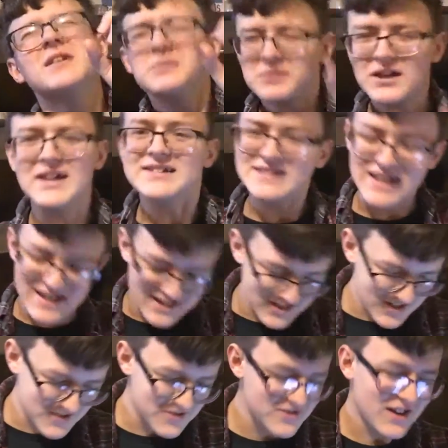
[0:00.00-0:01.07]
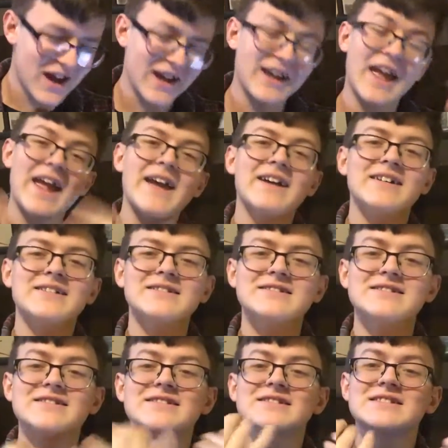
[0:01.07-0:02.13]
plus issues. I can't
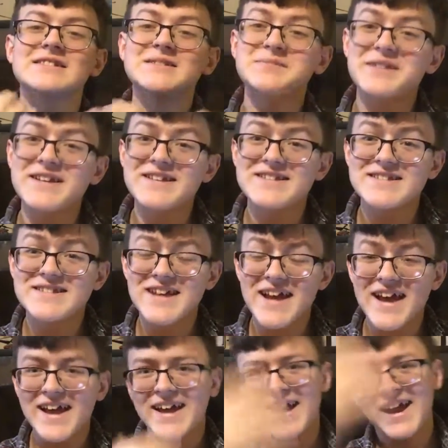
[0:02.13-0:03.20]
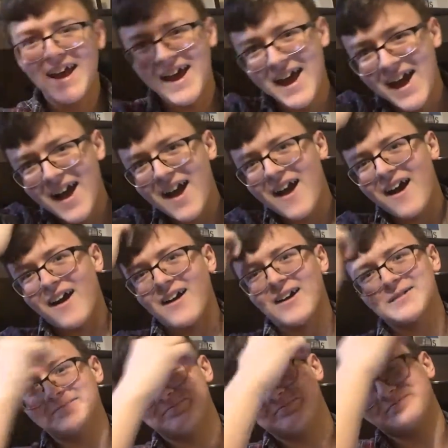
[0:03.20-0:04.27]
speak today.
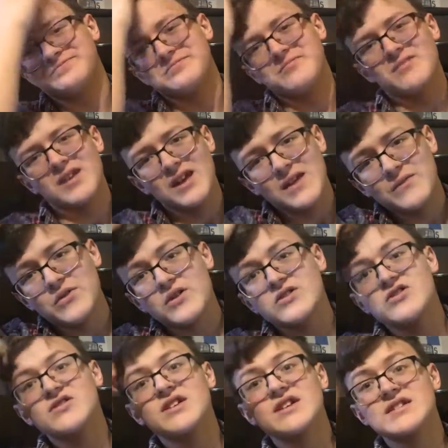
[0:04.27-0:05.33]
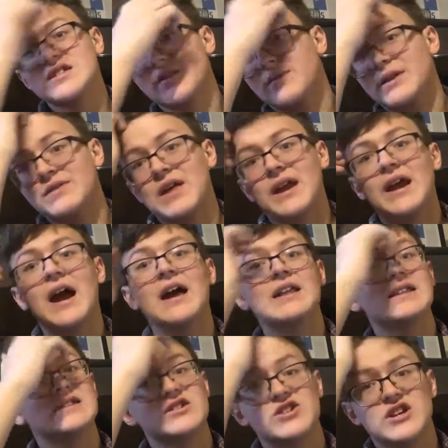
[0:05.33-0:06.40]
If you're interested in stuff like that, I
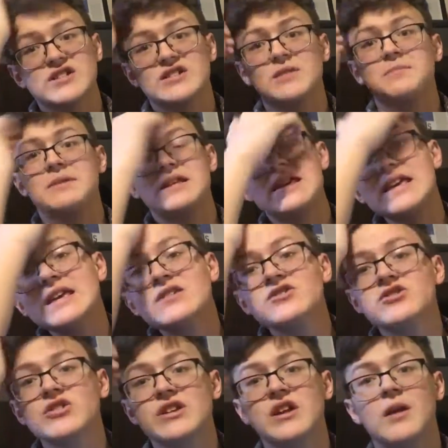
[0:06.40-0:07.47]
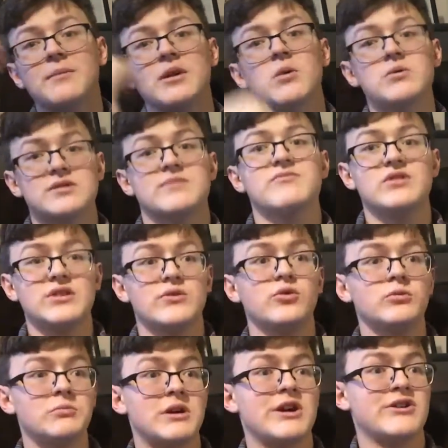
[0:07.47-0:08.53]
highly suggest it. But he started coming up with some really
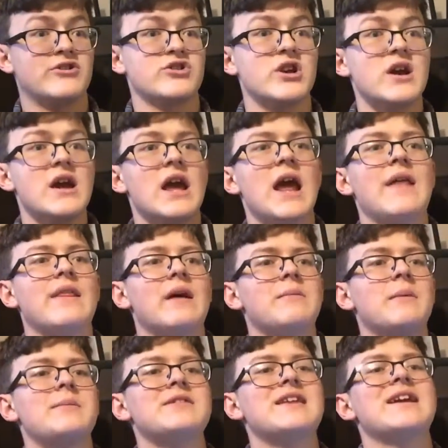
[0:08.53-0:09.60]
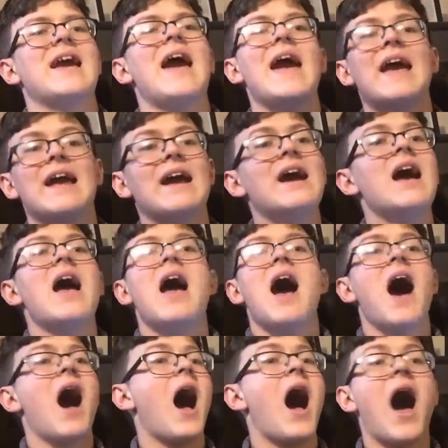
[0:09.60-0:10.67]
cool merch, and that made me think, hey,
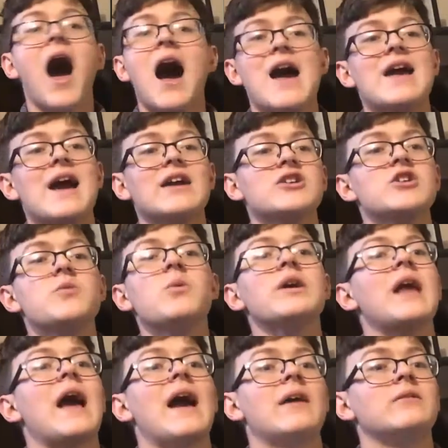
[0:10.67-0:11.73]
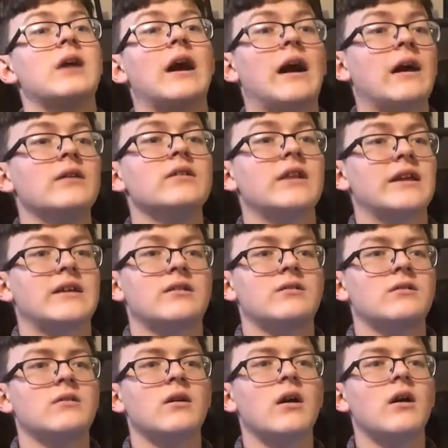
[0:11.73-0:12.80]
I actually want to, like,
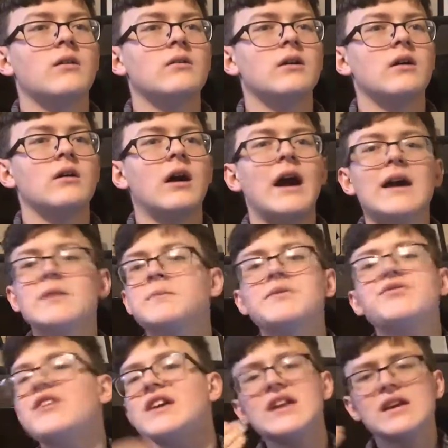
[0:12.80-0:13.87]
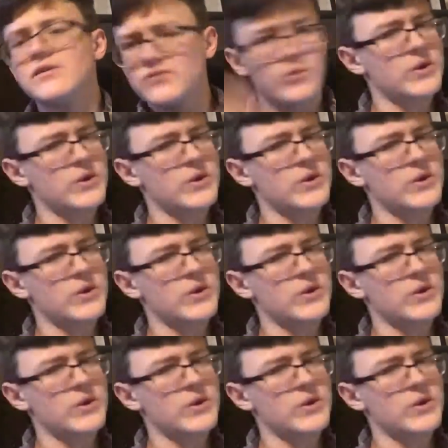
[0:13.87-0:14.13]
I had been thinking of